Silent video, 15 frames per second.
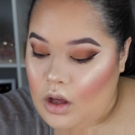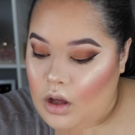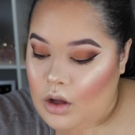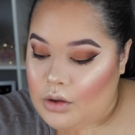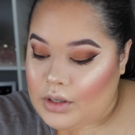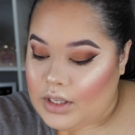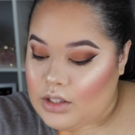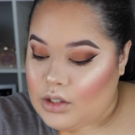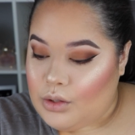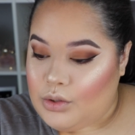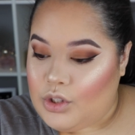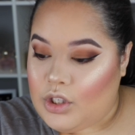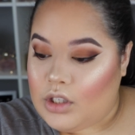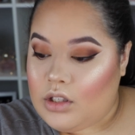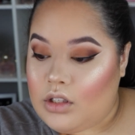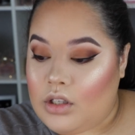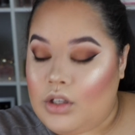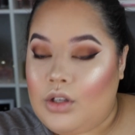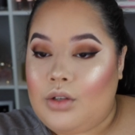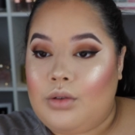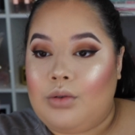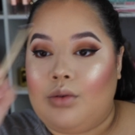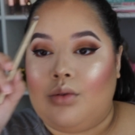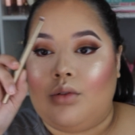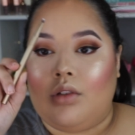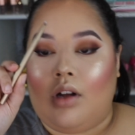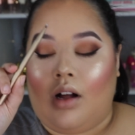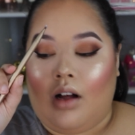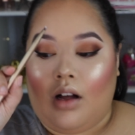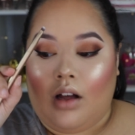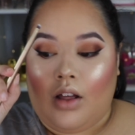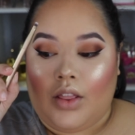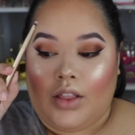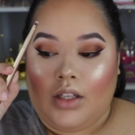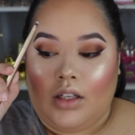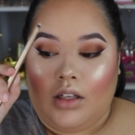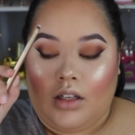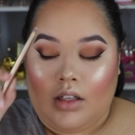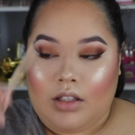Okay, so just to use the